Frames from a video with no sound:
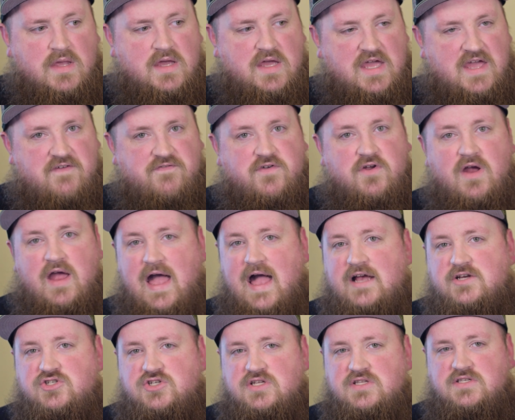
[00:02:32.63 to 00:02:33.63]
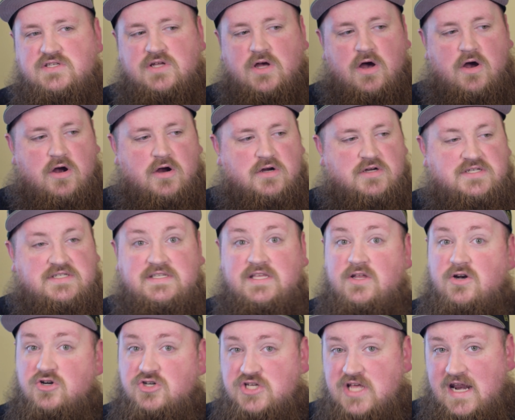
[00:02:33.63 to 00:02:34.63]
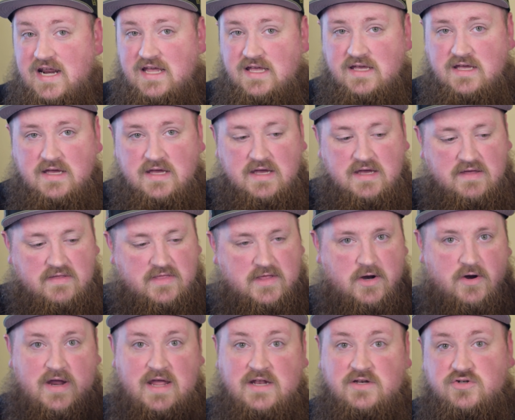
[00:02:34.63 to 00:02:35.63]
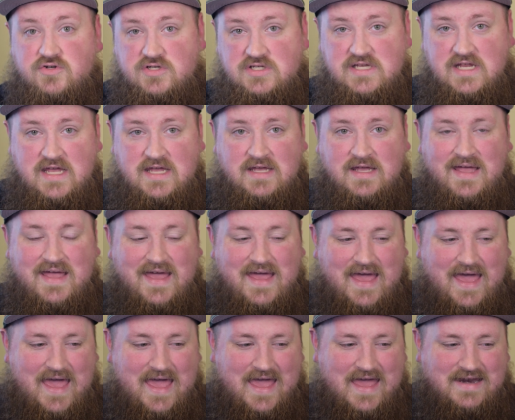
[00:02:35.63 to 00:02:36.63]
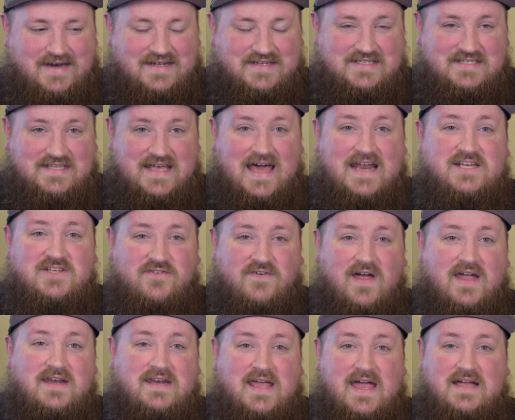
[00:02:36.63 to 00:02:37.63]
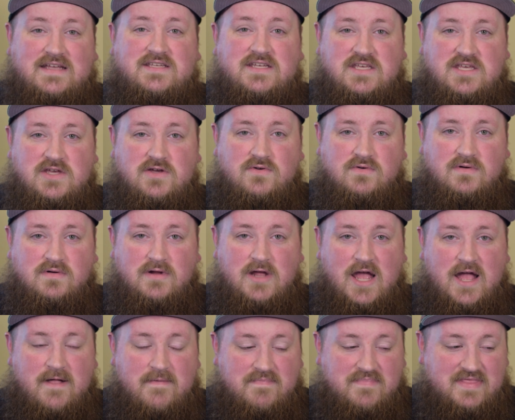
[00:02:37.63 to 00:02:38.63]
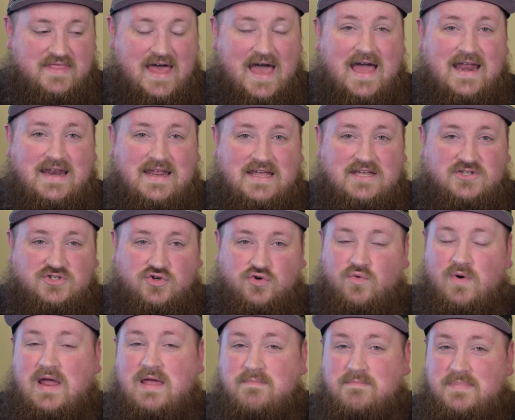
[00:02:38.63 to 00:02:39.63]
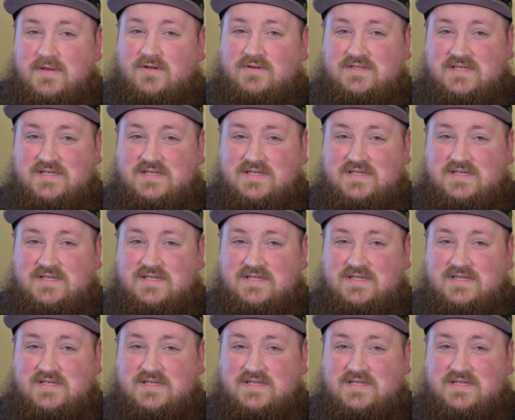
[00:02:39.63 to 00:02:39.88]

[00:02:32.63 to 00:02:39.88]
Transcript: If your actions are synergetic, they're interesting, and it's satisfying to execute, that is great build